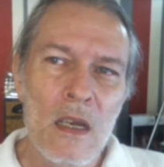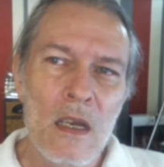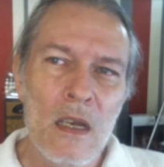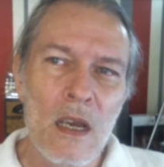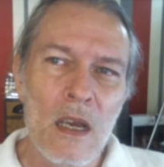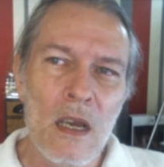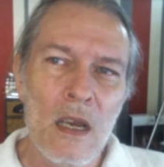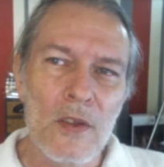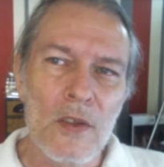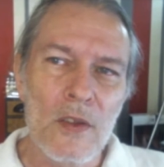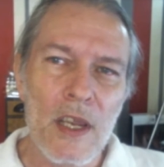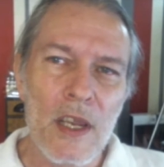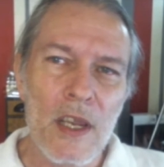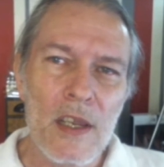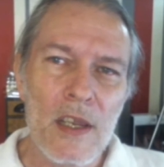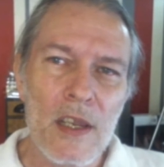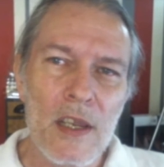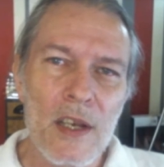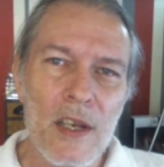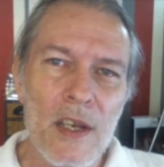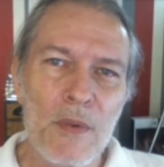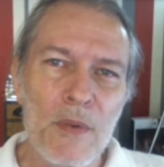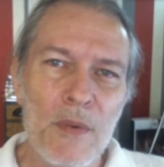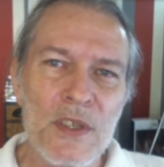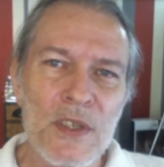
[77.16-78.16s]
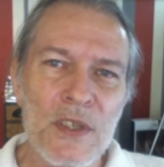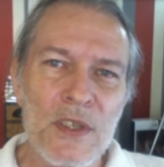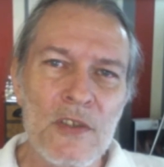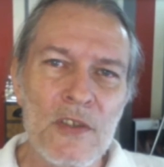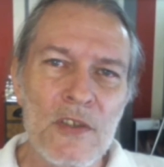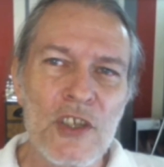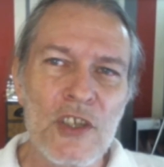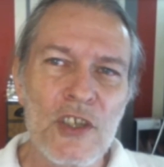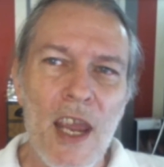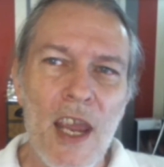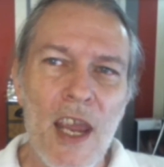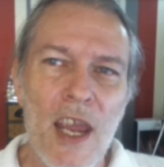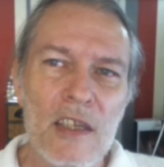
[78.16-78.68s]
Then I was in
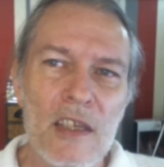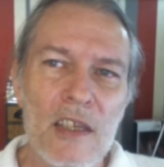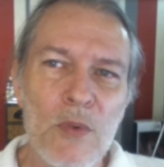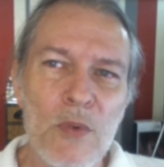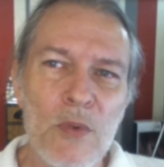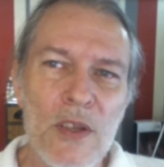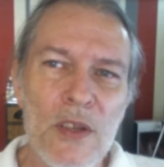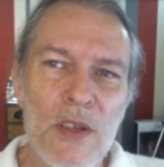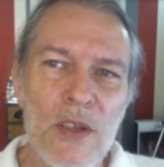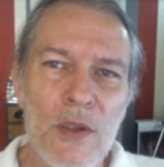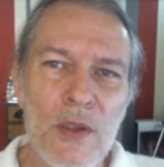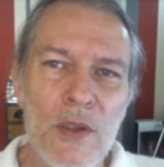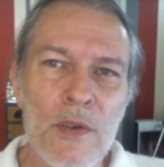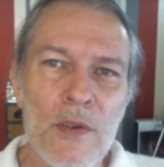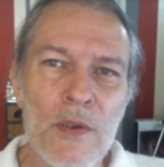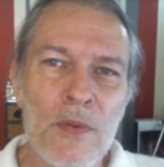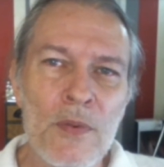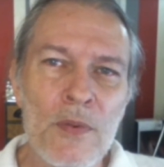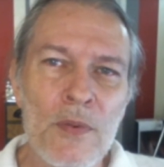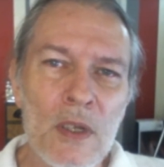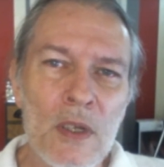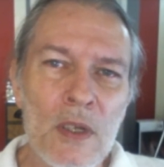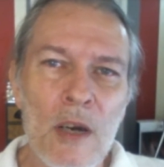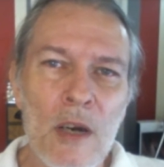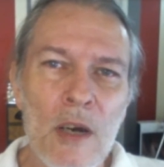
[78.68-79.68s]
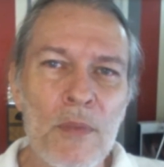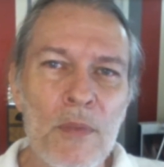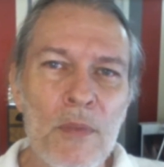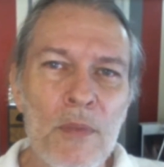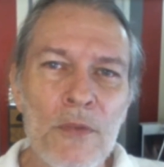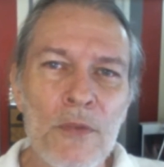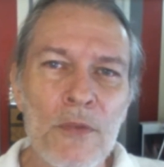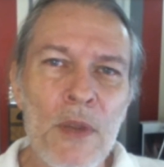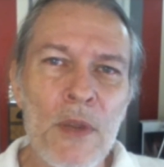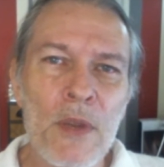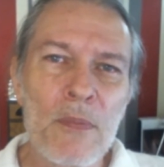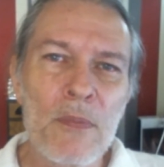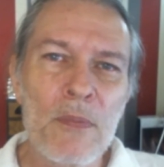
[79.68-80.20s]
chat with a couple of
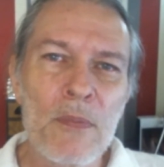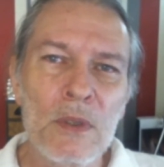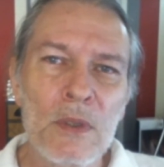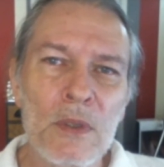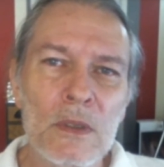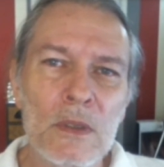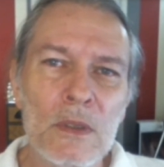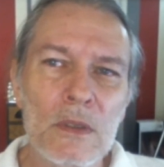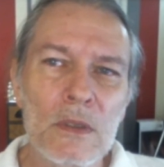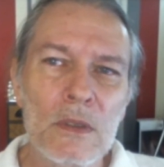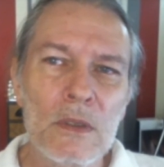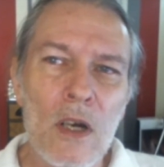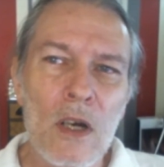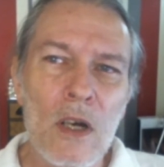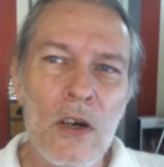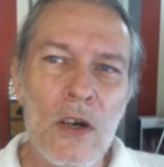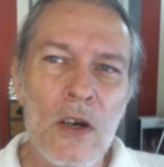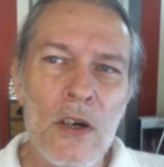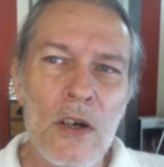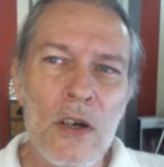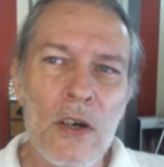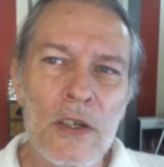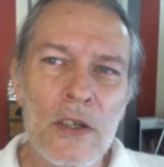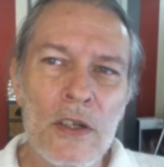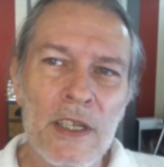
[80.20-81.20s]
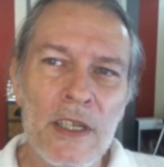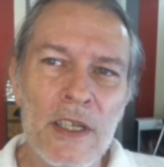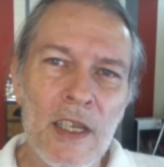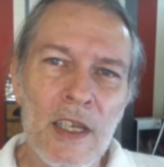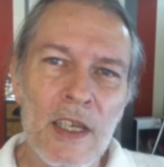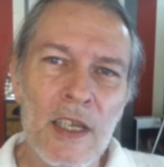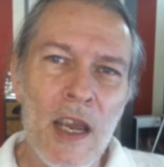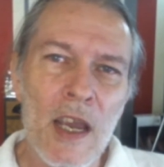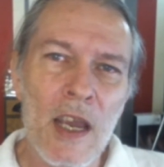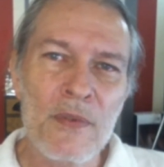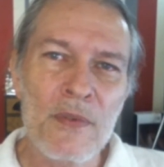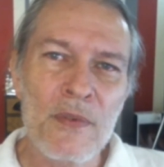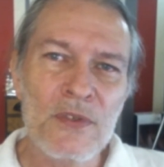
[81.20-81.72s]
people on a
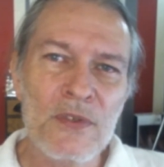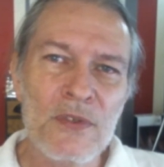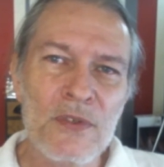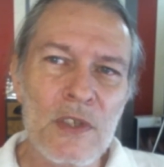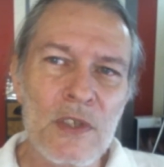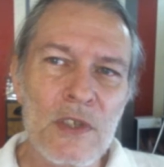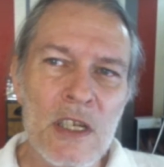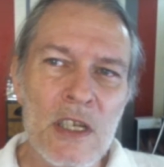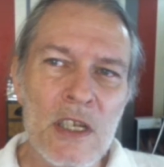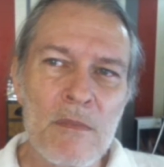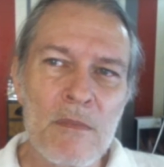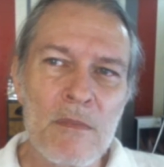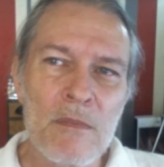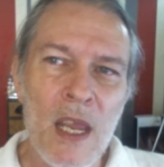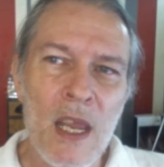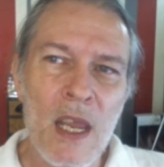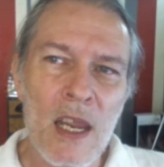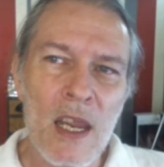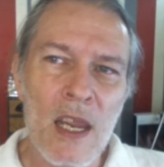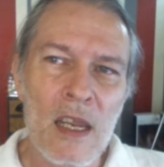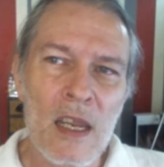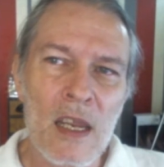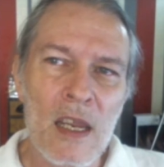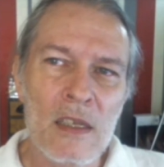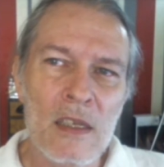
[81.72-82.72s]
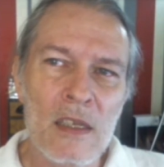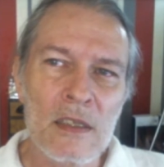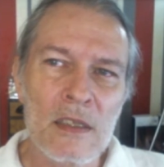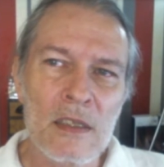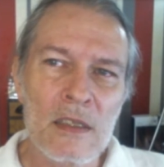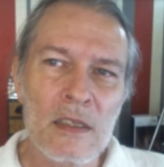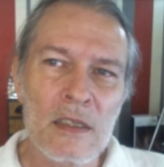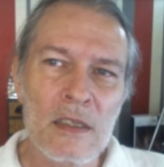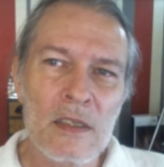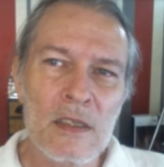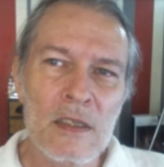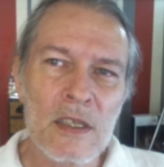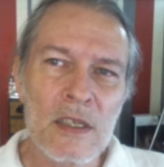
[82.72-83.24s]
live stream, and
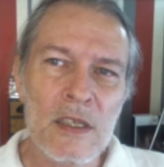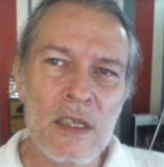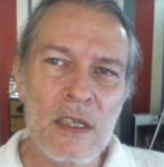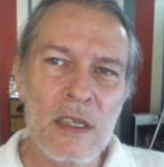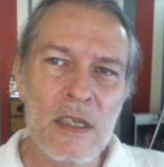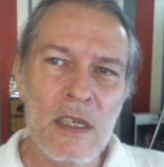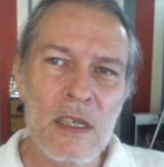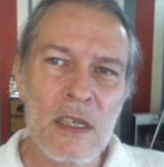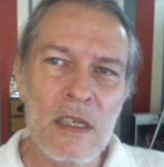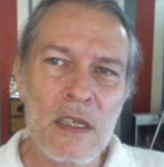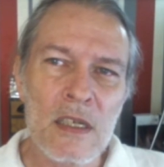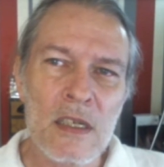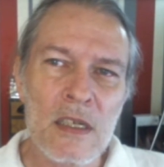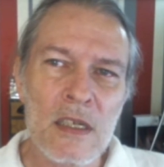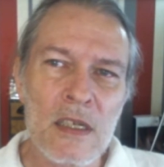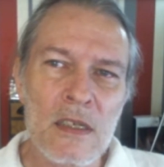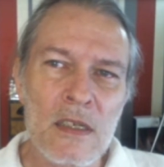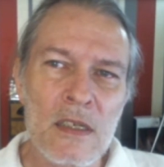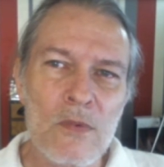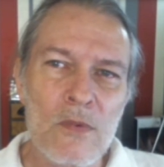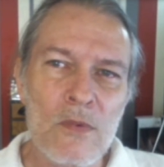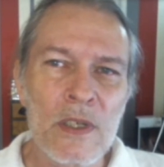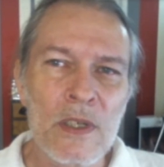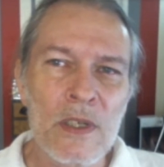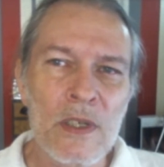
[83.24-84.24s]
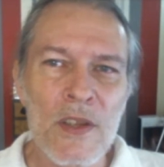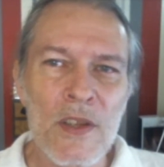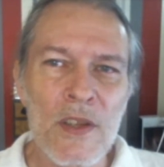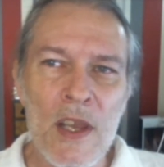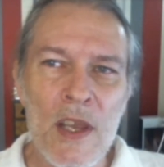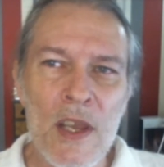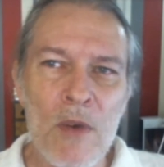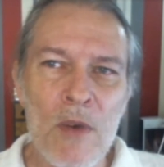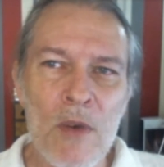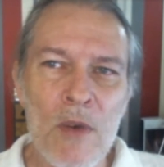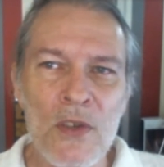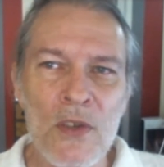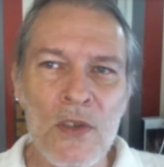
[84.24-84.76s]
one of
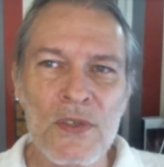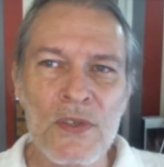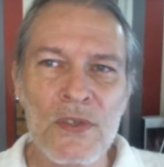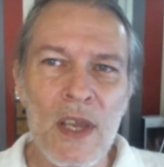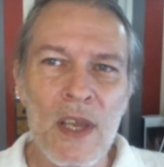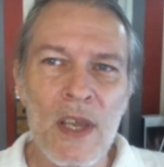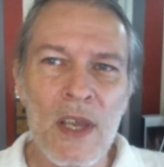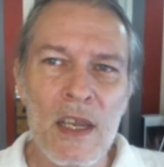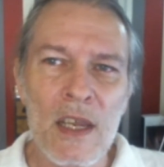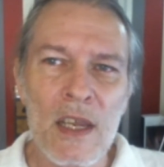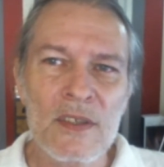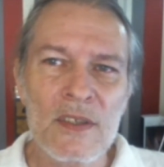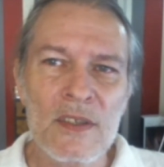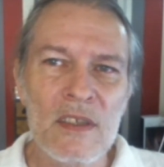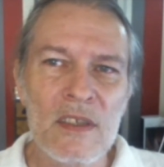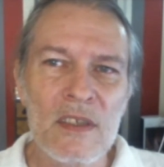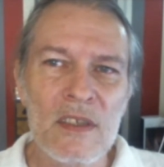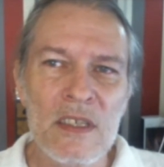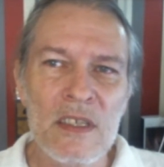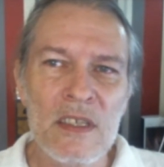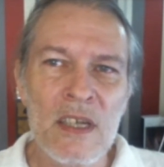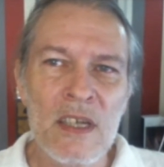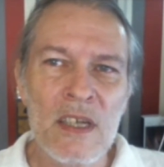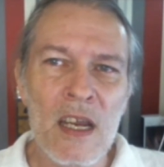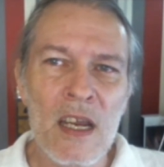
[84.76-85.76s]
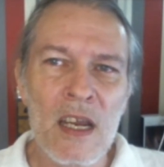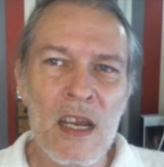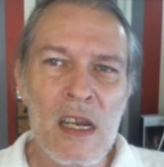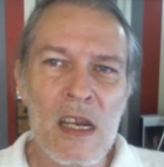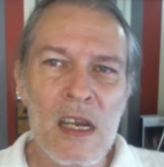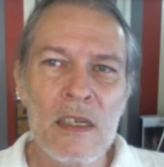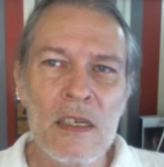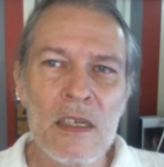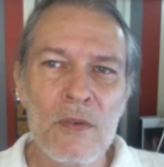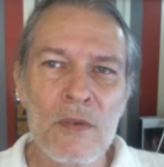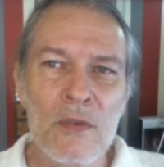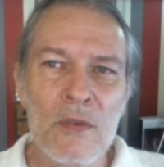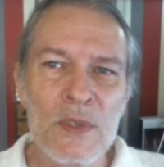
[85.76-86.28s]
them also has a
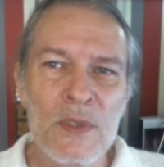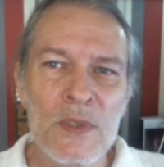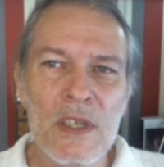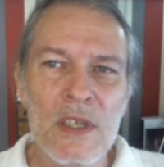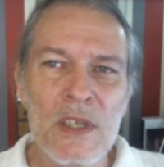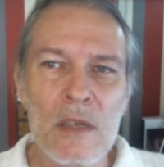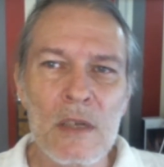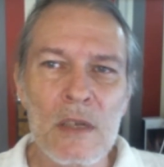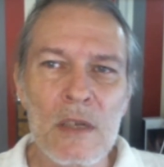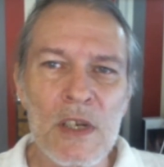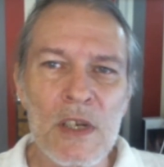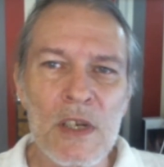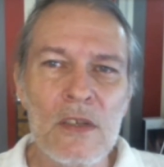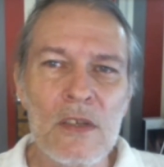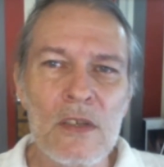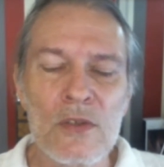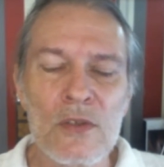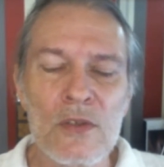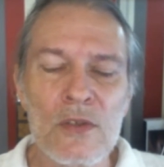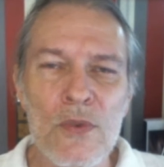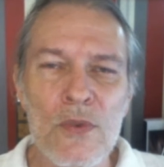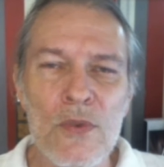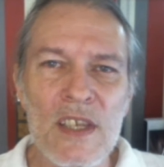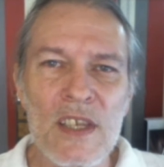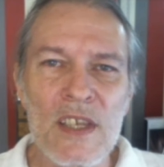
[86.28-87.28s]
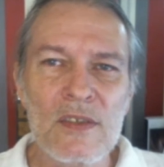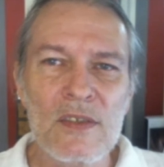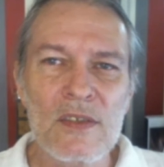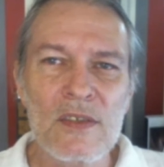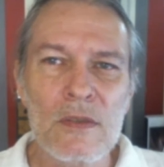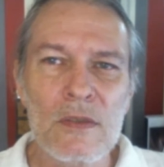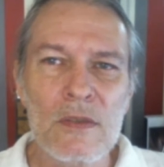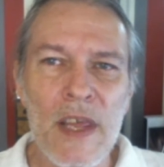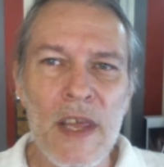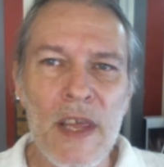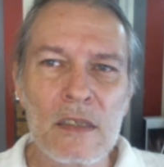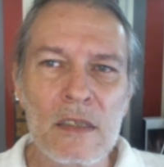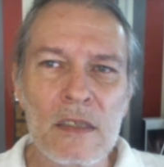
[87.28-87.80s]
D9 and was telling me, do this, do
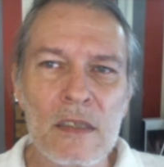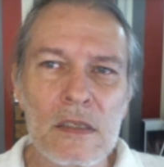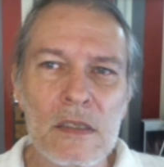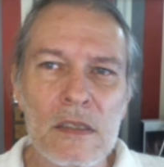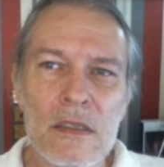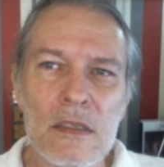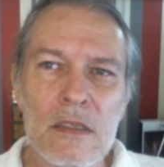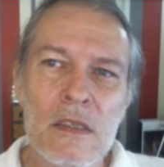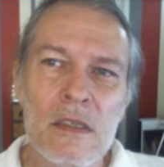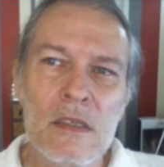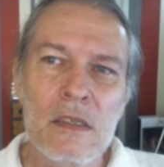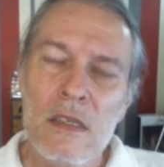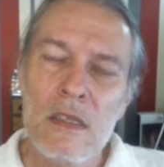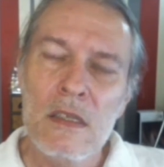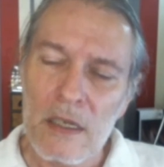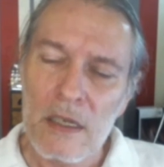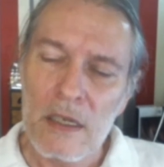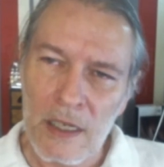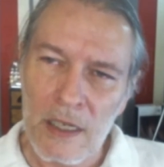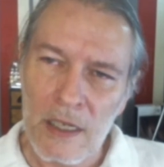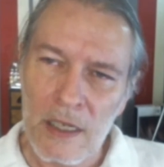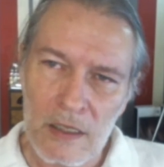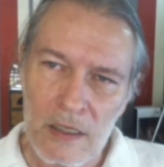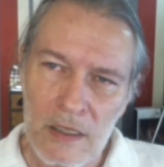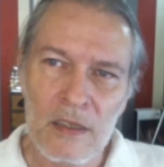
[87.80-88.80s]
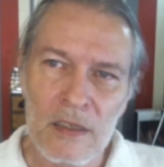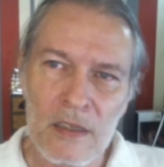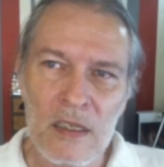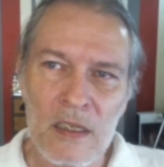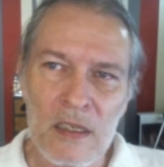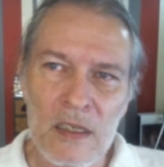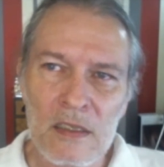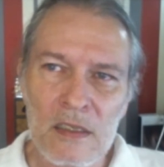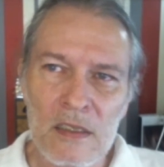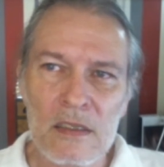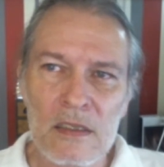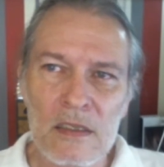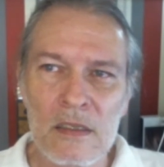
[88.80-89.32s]
that. And I did
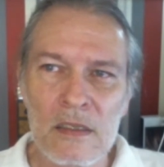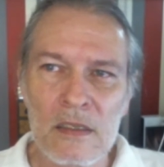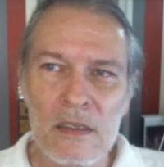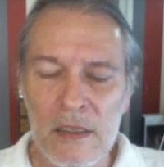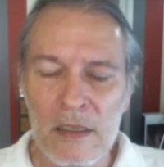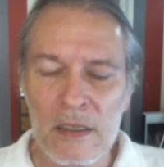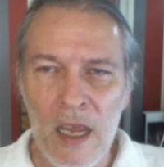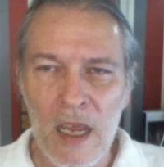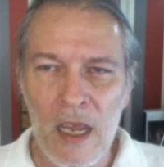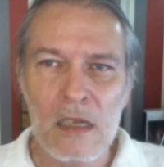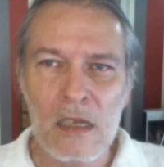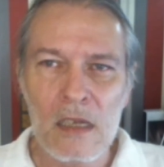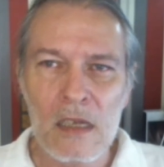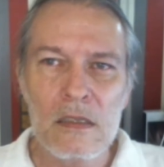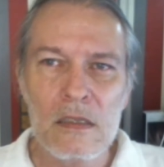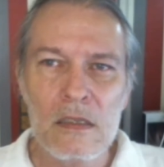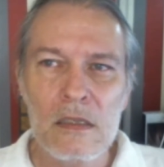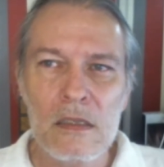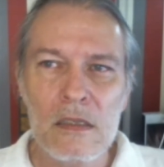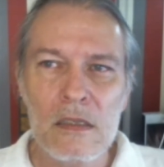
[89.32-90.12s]
this and did that.